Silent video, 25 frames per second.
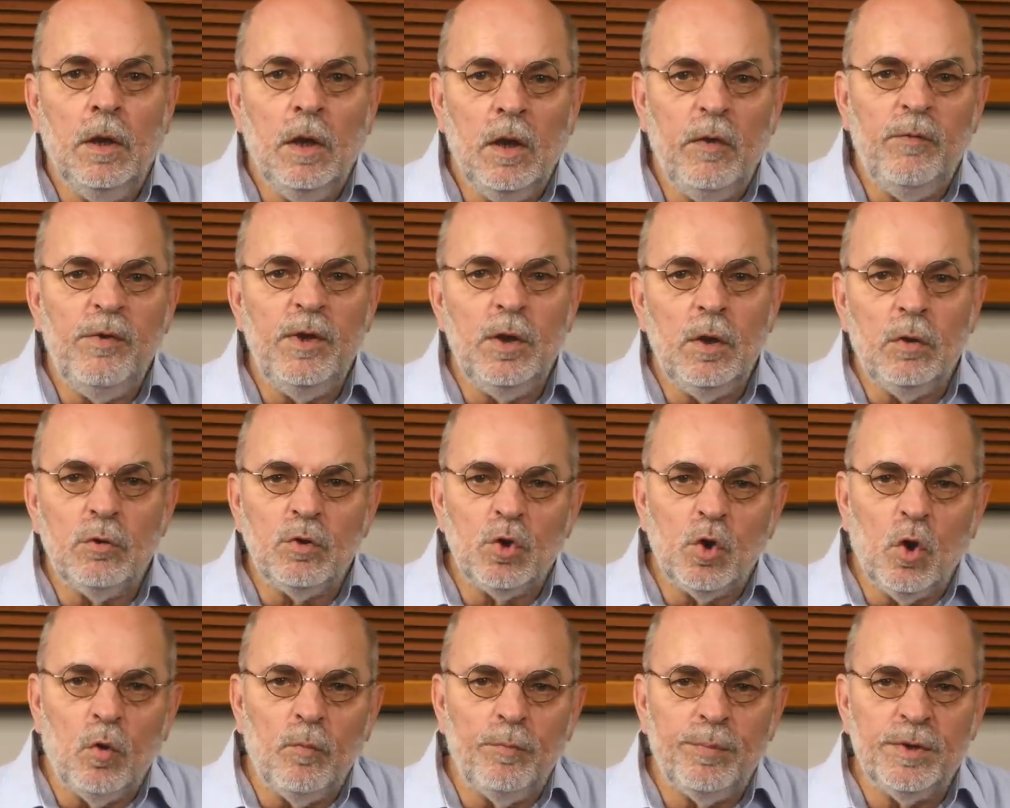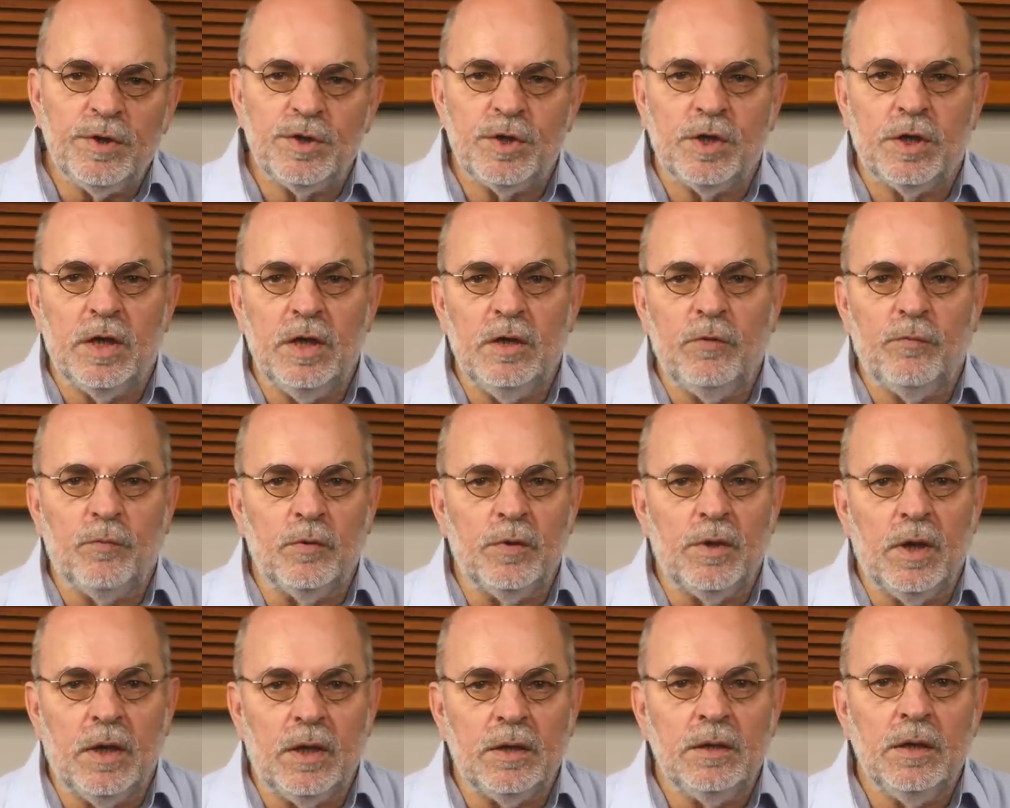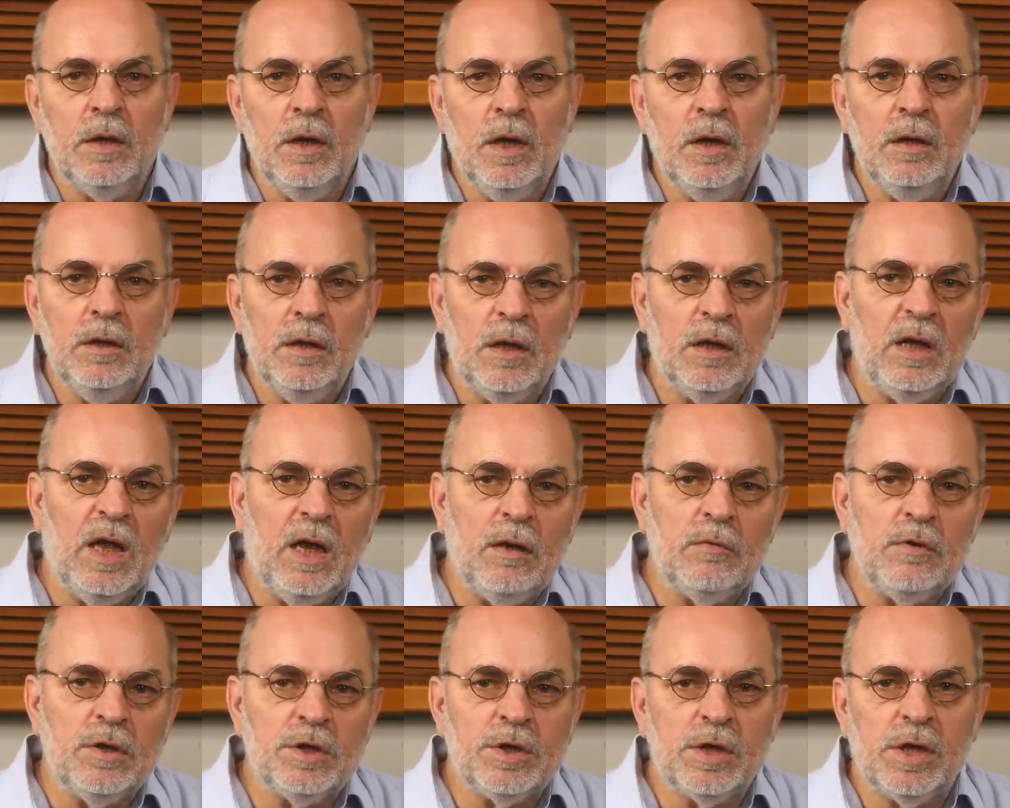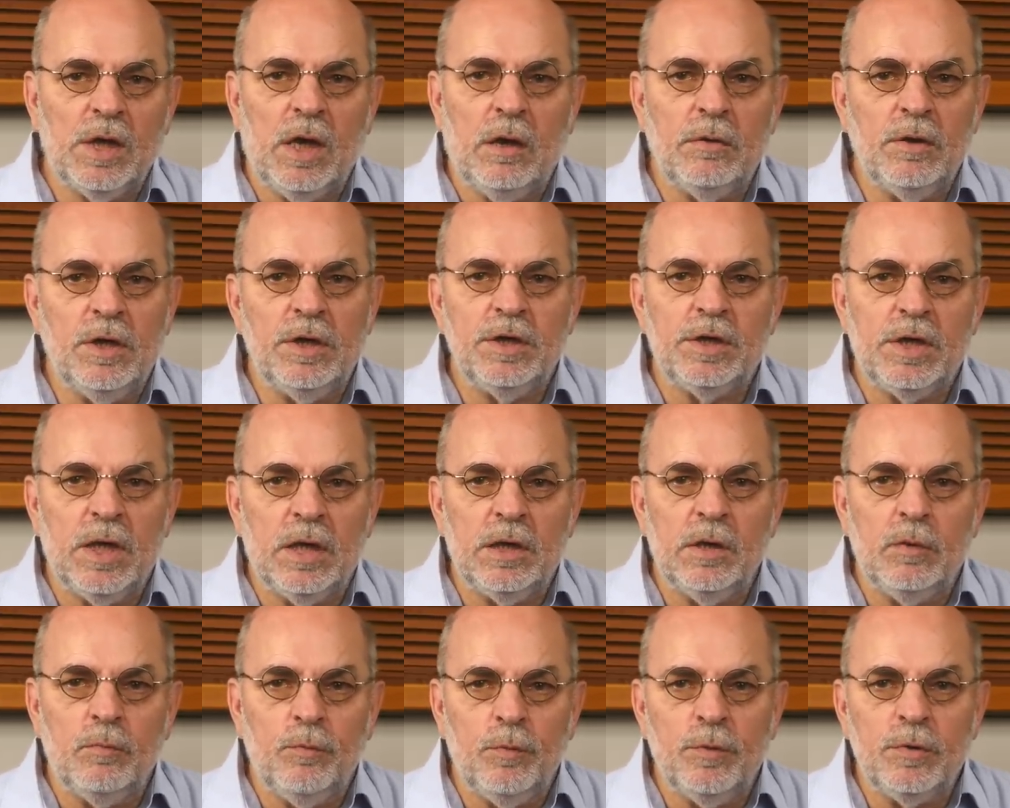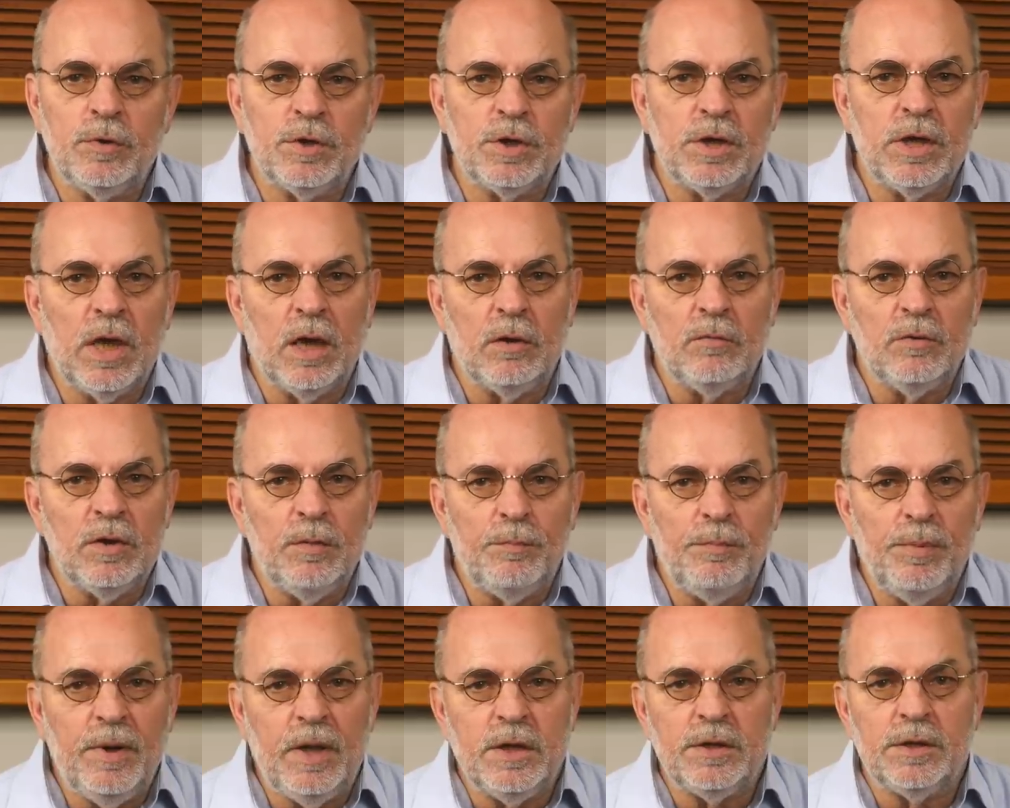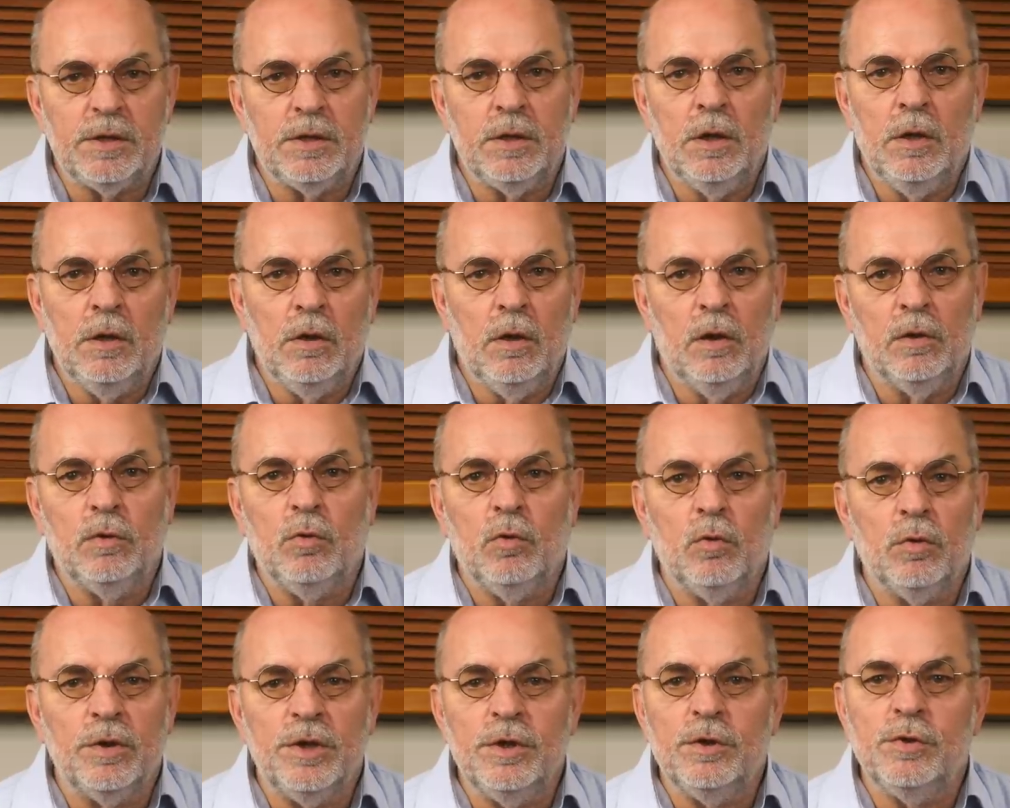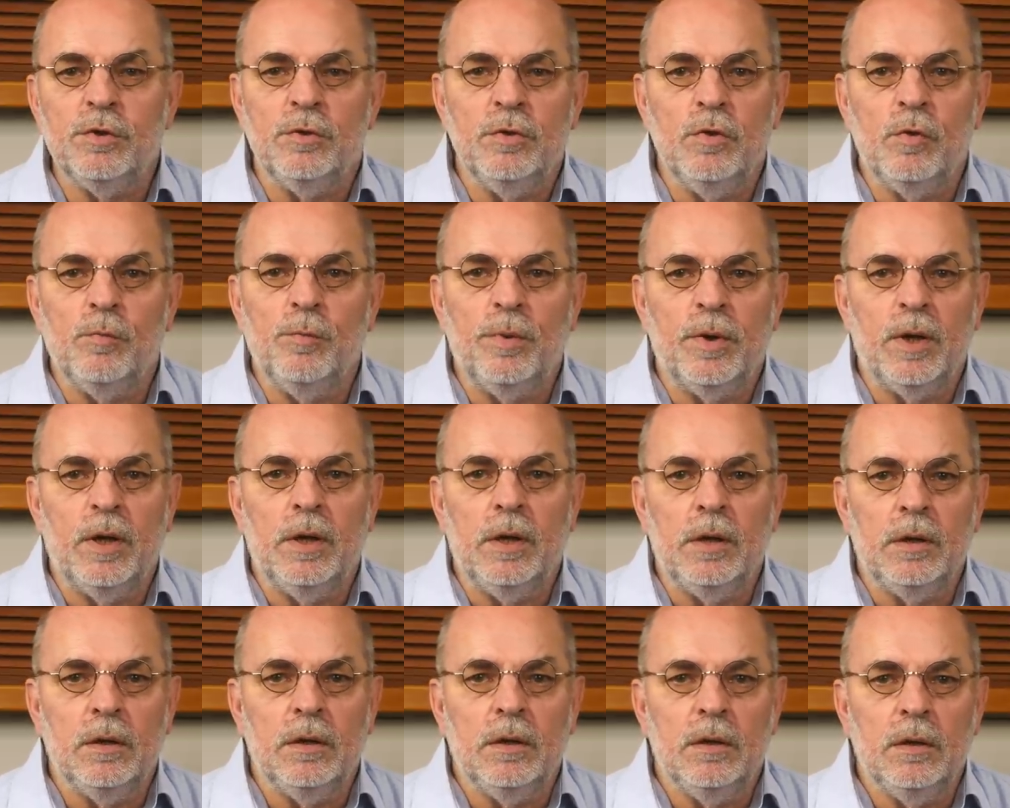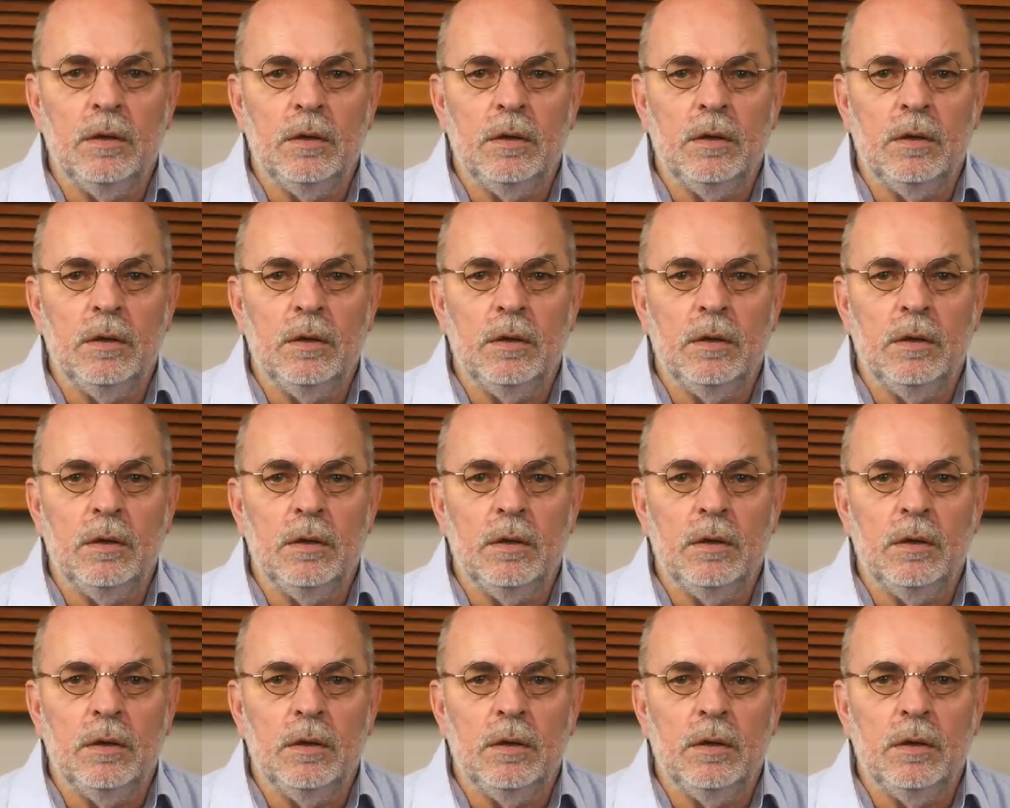If you don't compensate for that, the loudest sounding setup will sound the best according to your brain.